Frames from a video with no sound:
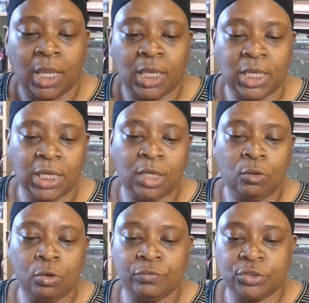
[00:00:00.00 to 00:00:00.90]
He
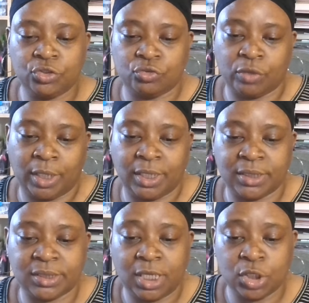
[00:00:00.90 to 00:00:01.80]
who
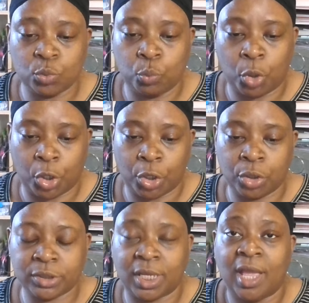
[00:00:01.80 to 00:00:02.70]
restrains his
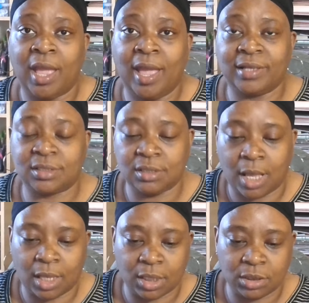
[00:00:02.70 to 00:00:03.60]
words has
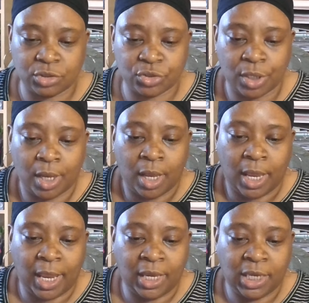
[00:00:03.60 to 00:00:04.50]
knowledge,
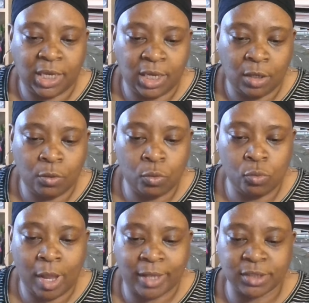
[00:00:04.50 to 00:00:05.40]
and he who
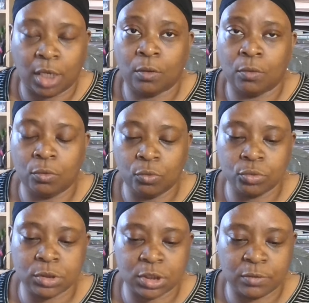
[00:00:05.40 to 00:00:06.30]
has a
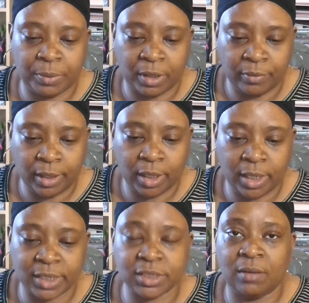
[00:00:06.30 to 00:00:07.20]
cool spirit
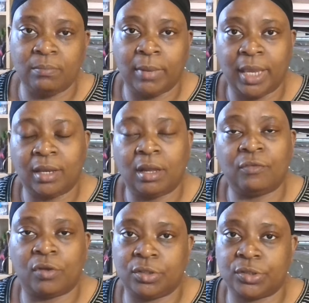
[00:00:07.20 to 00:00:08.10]
is a man
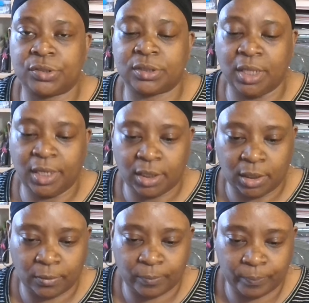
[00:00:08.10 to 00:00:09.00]
of
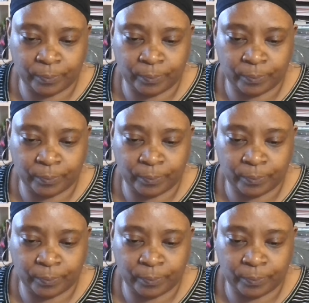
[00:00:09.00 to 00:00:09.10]
understanding.